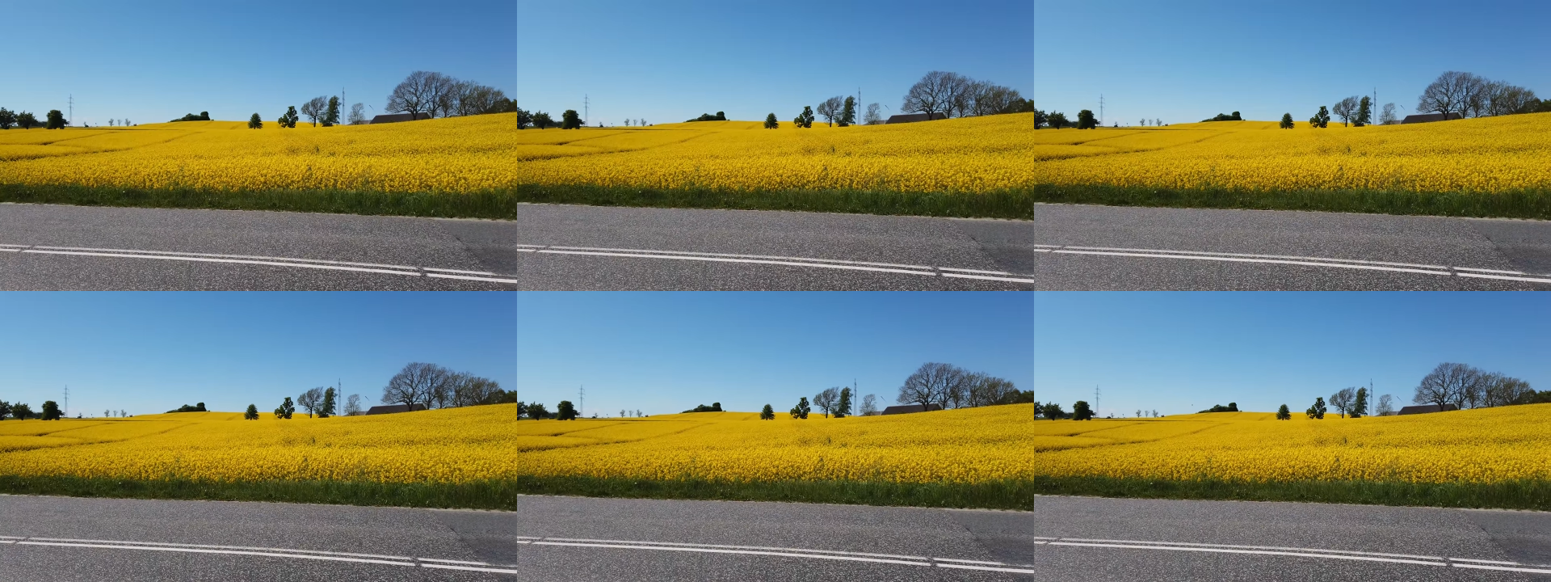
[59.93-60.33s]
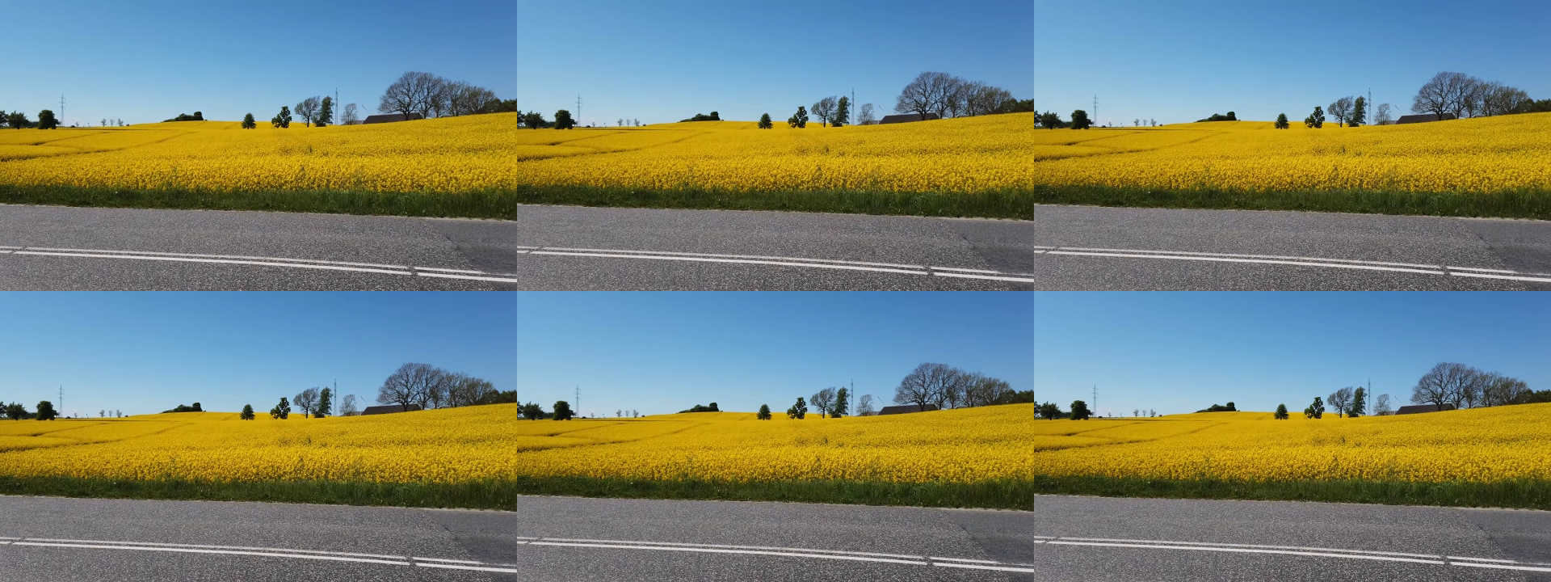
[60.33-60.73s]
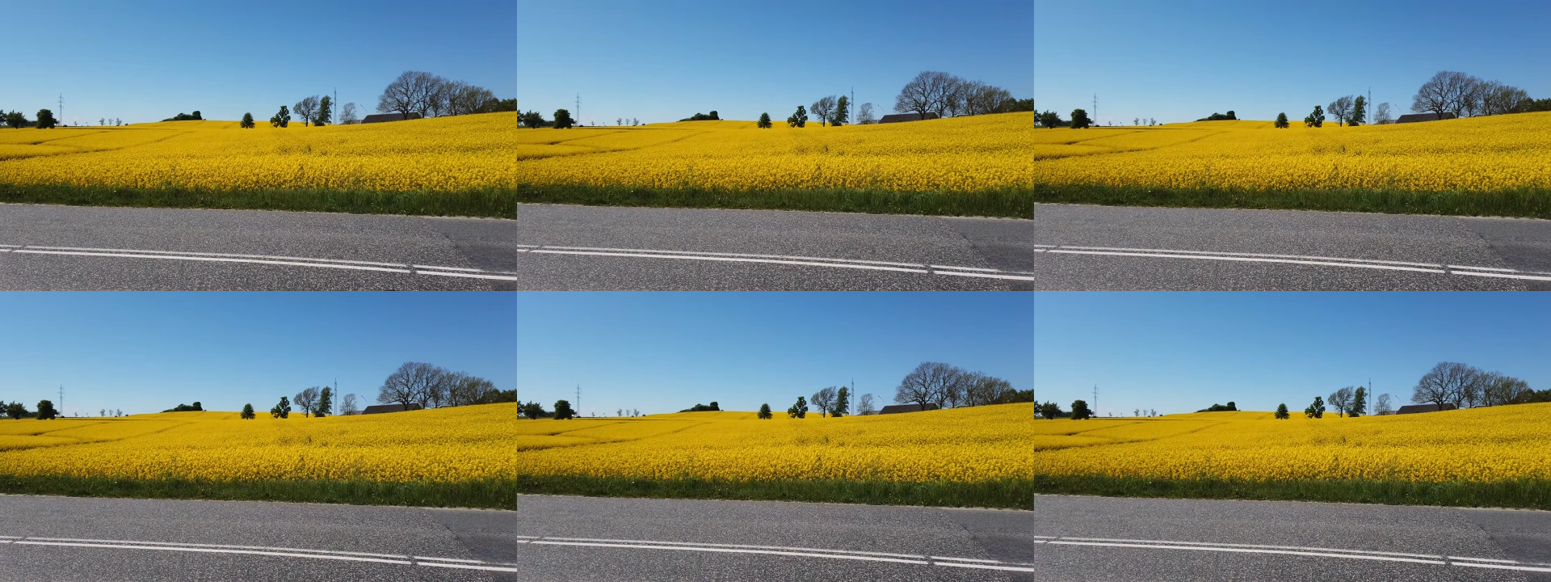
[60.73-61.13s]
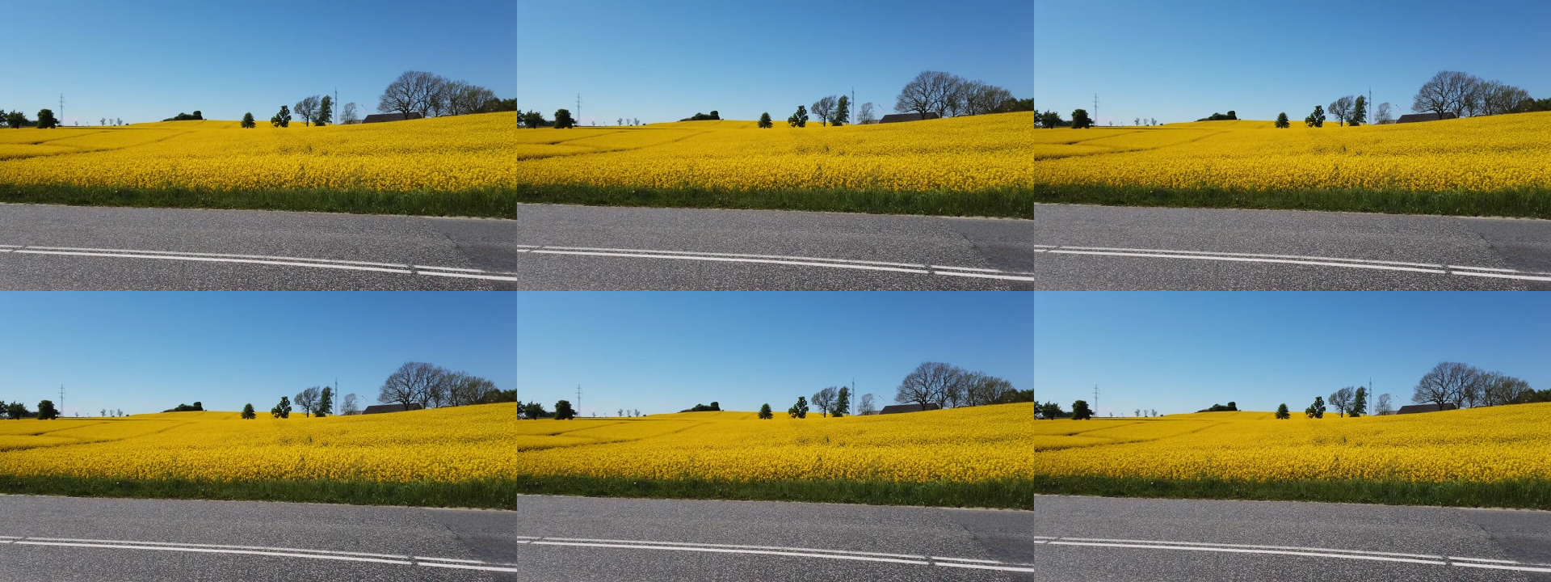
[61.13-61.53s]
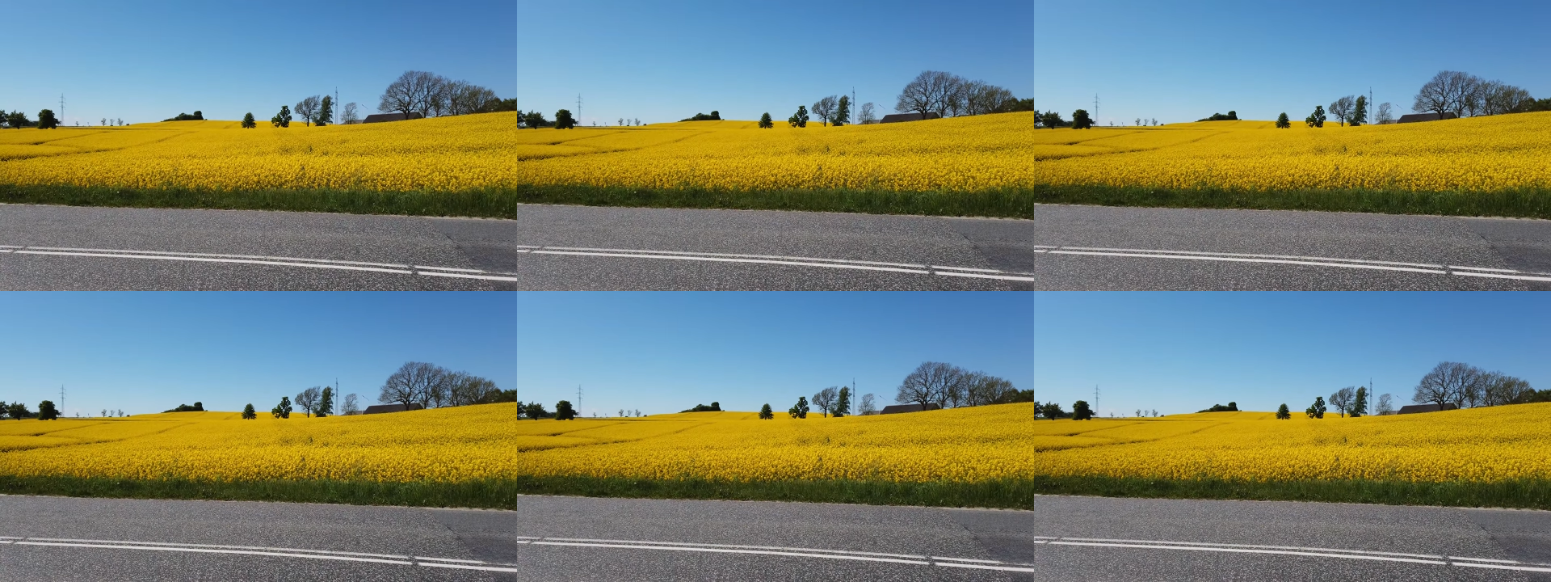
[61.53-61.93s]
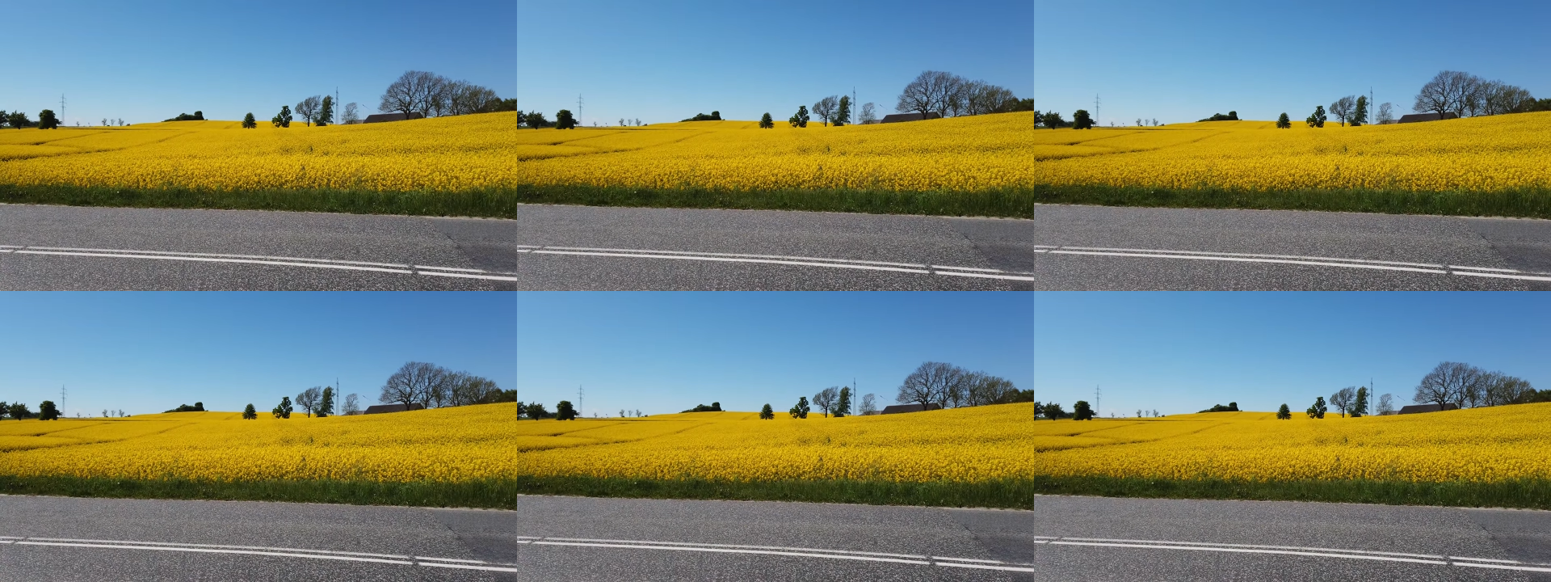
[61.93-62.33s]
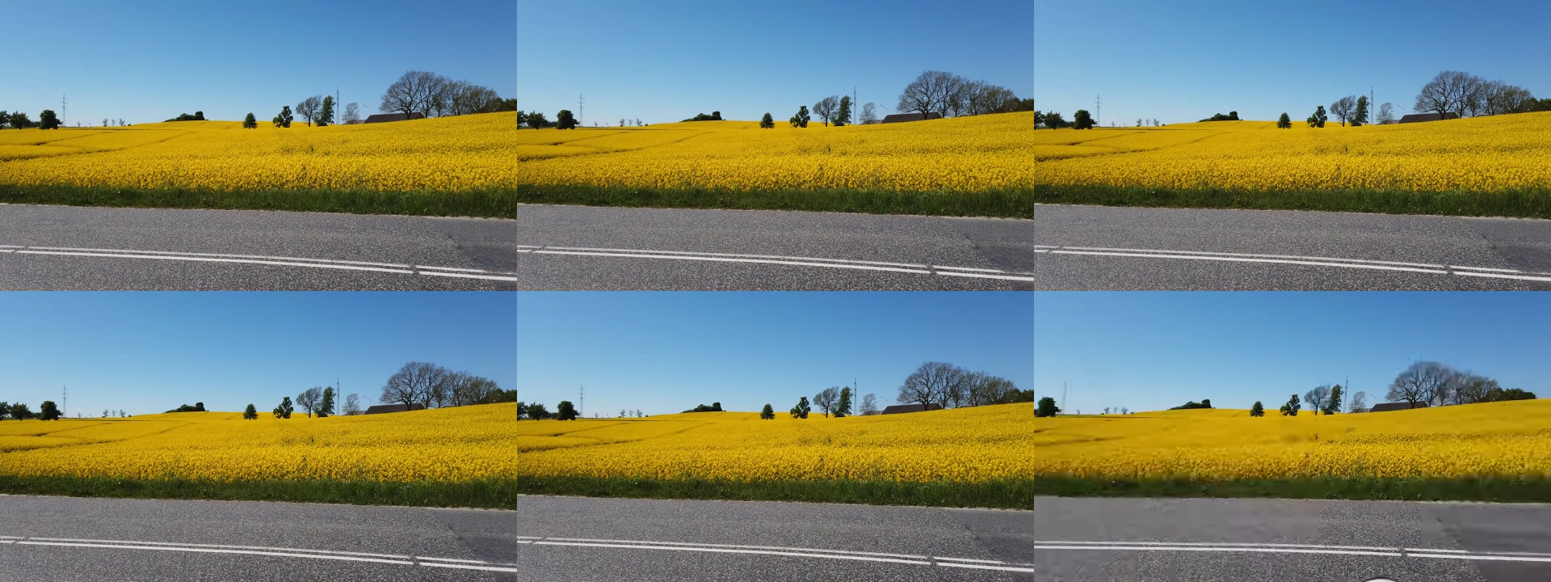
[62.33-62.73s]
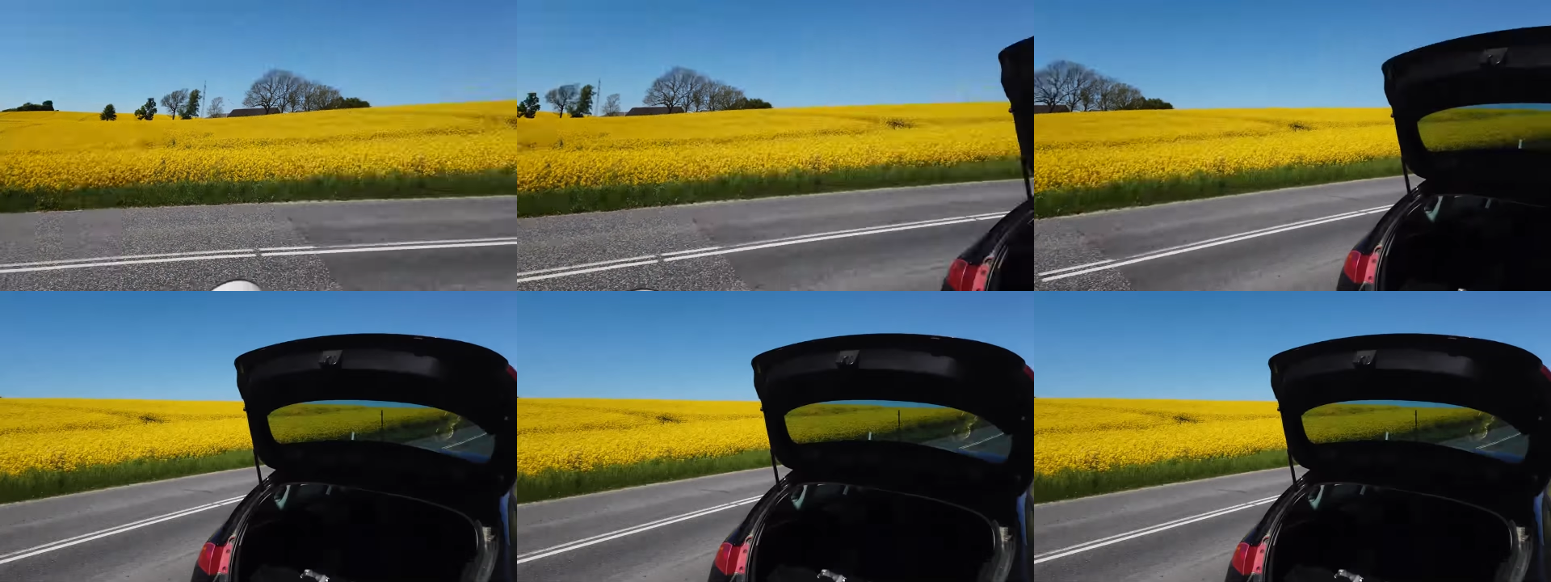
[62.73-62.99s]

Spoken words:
Nobody's mouth can be seen.